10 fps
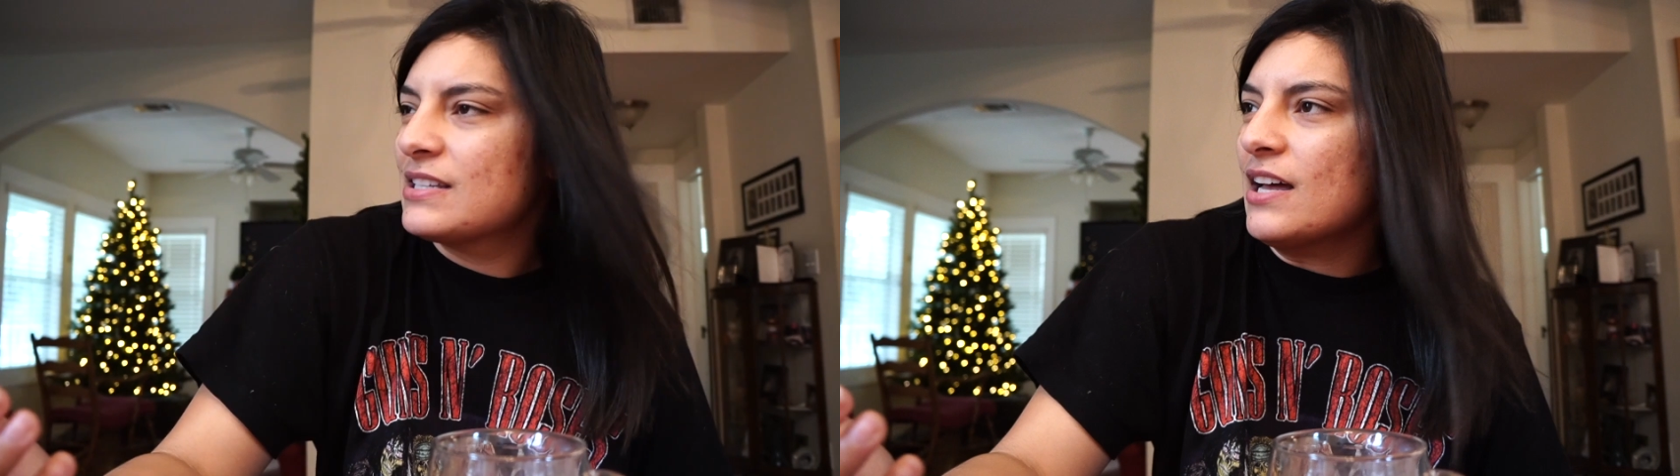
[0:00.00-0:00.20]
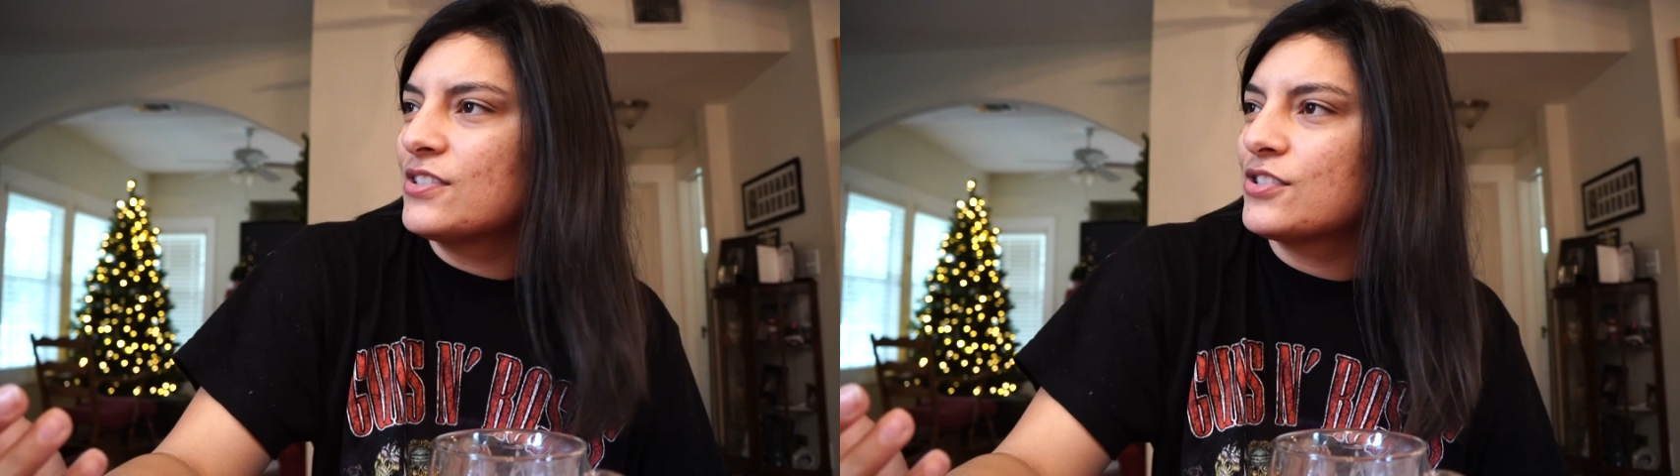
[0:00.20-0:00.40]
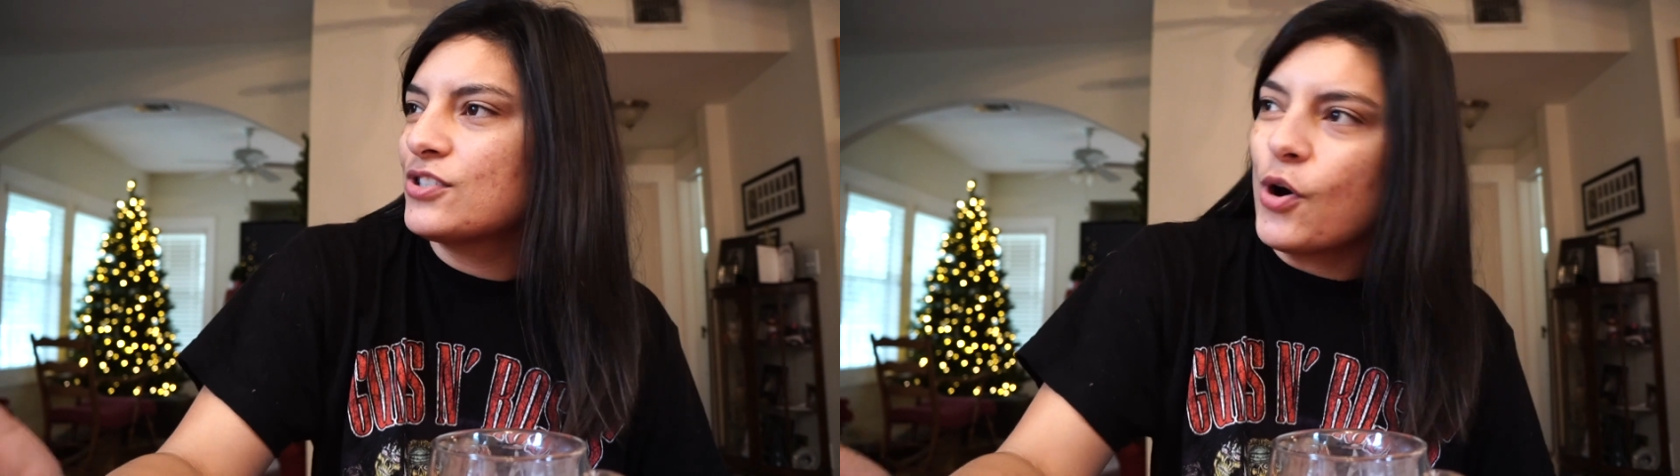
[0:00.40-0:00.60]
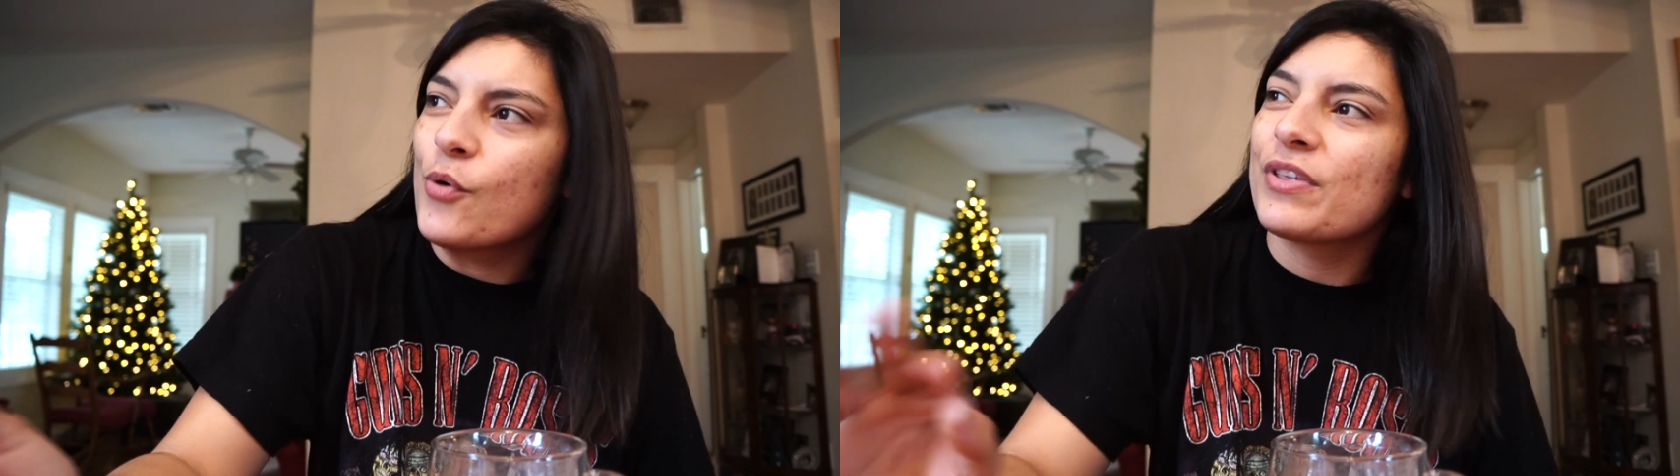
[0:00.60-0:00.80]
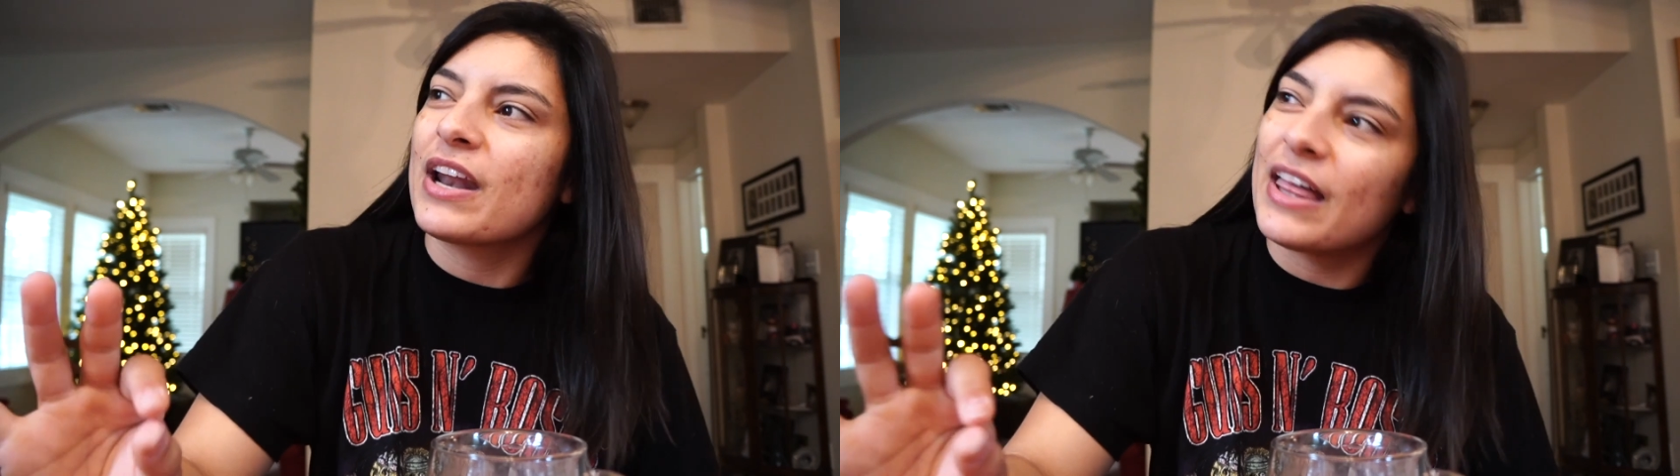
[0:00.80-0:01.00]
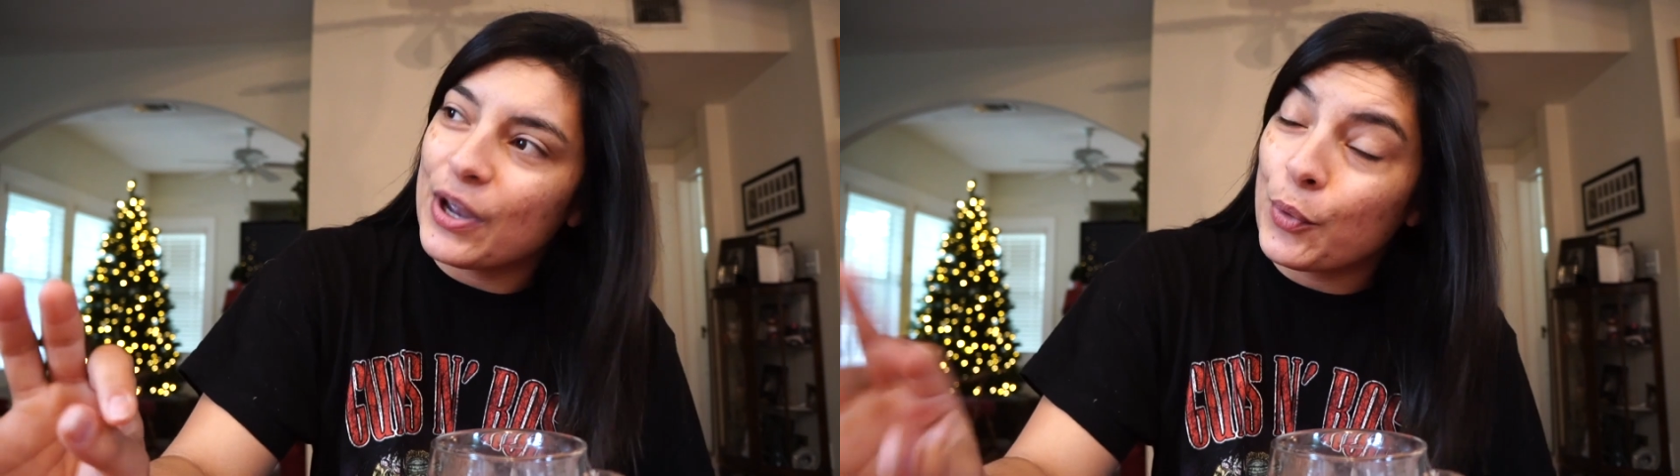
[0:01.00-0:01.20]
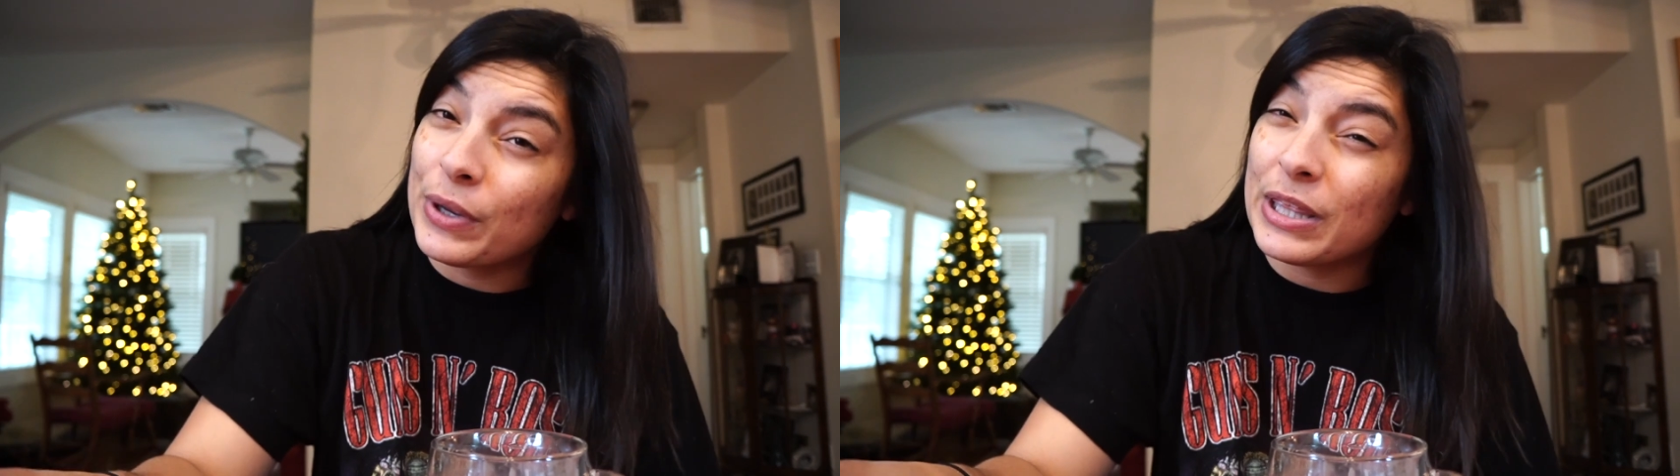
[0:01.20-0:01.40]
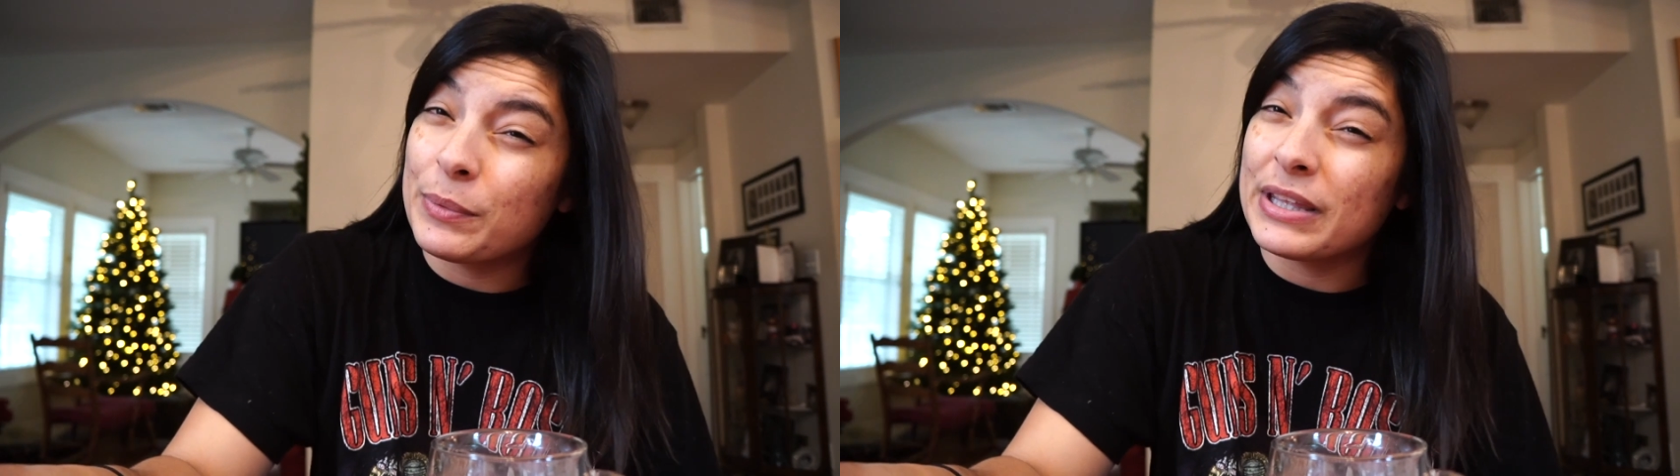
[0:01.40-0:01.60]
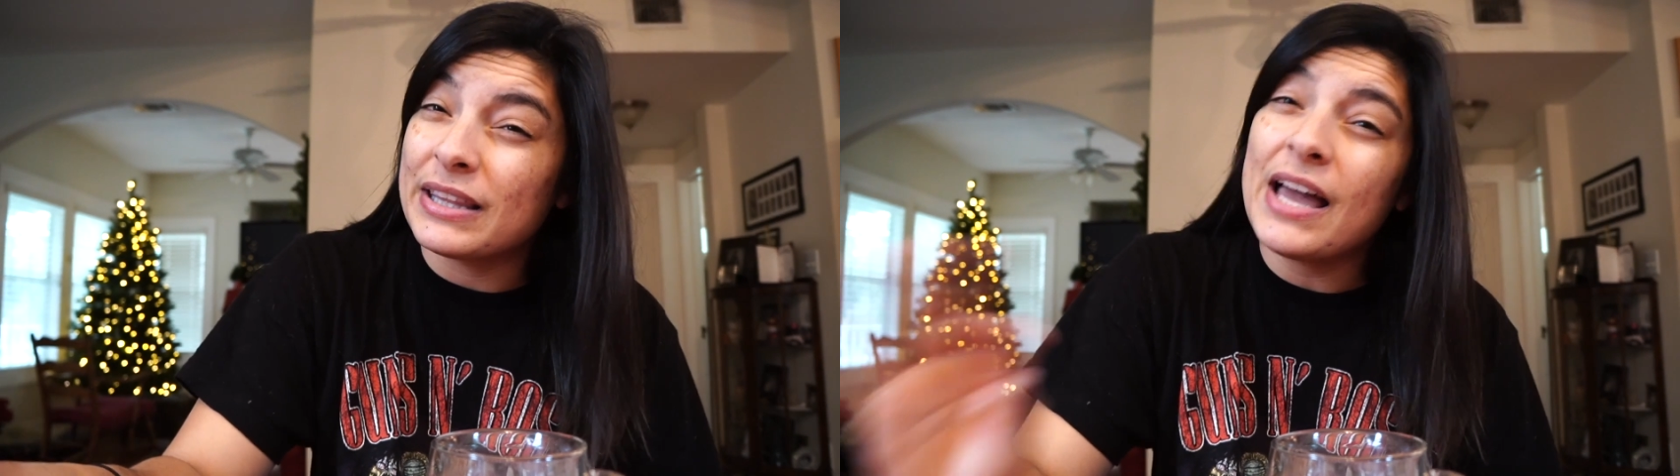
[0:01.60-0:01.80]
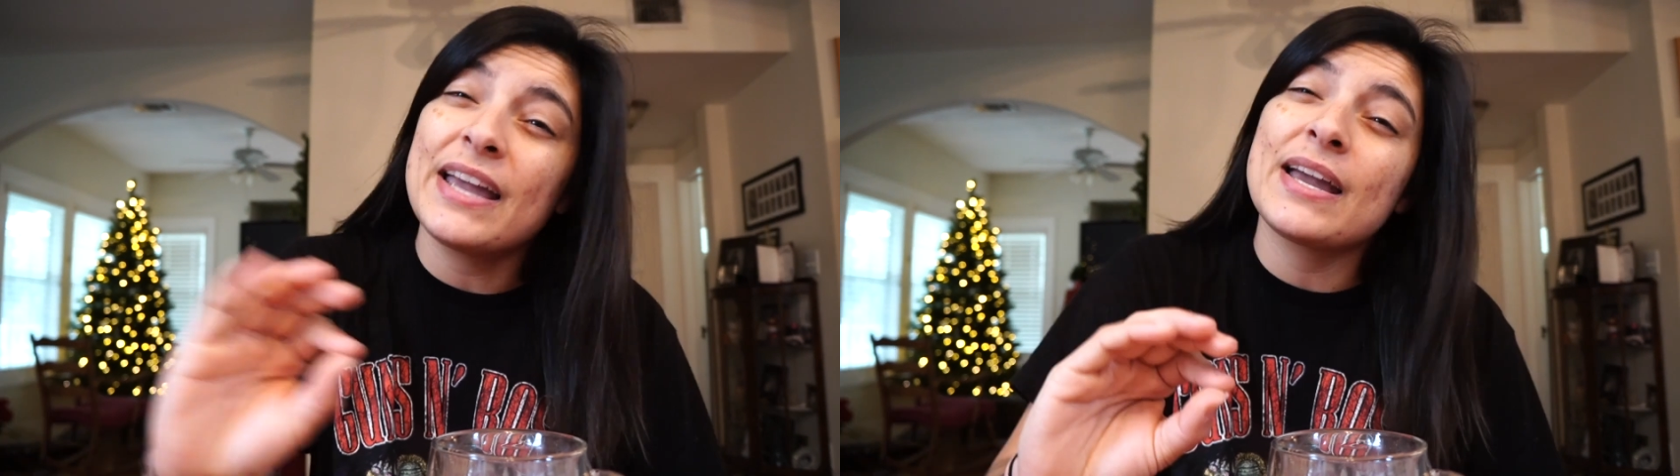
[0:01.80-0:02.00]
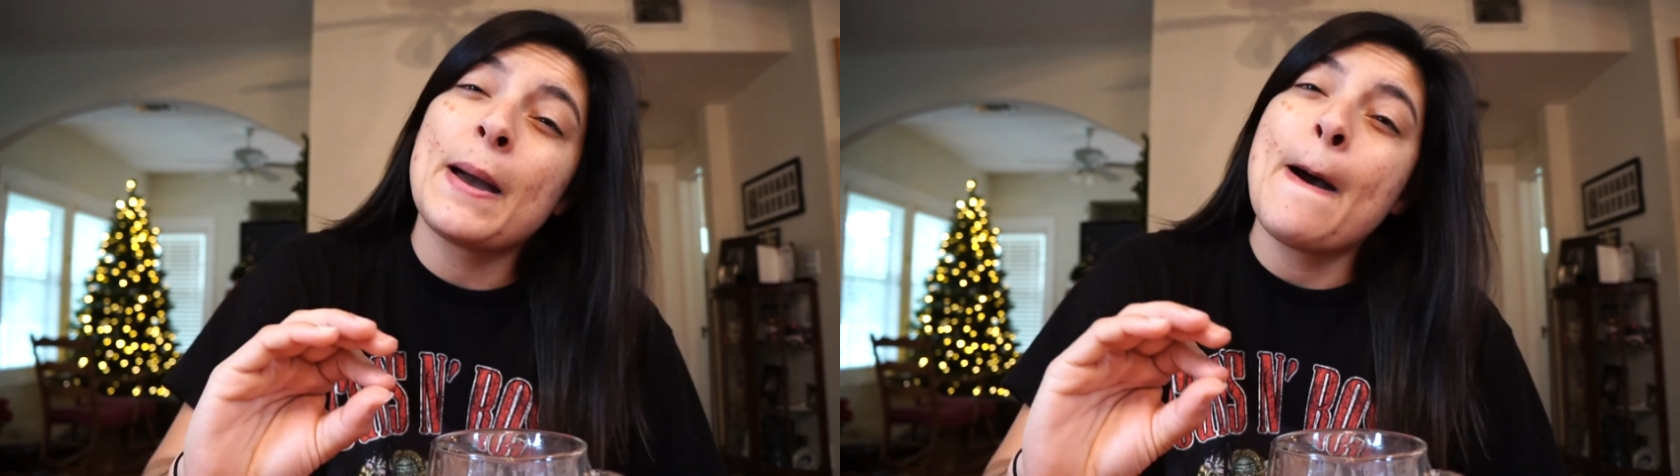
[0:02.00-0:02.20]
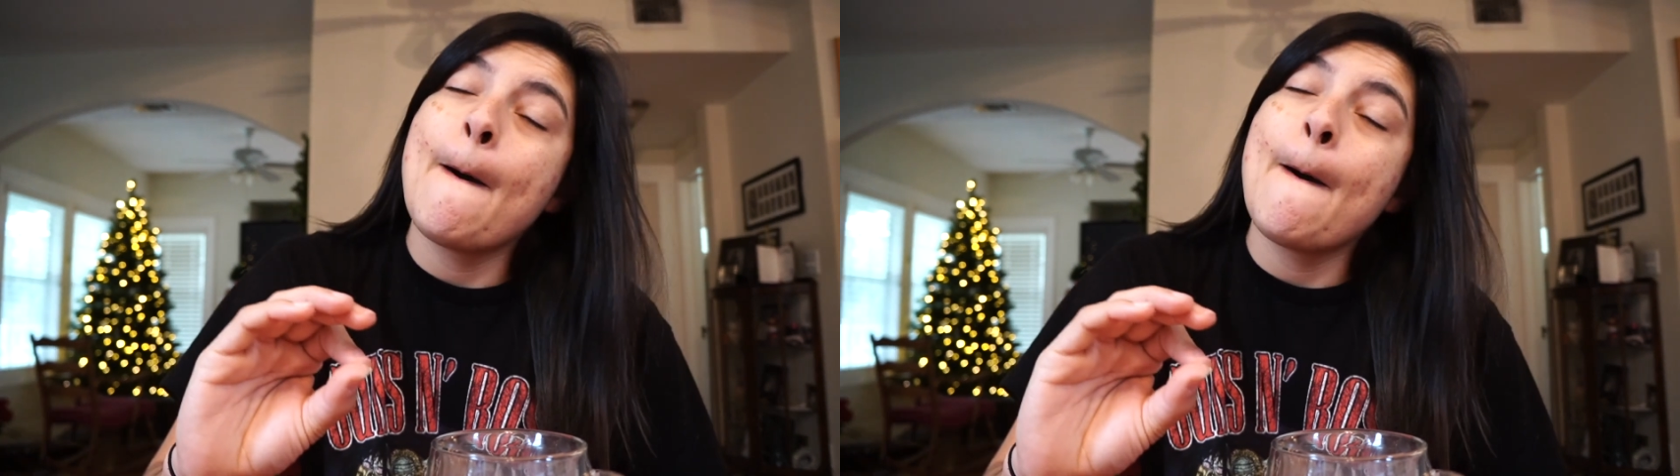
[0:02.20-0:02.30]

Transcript: set in stone that i like really really like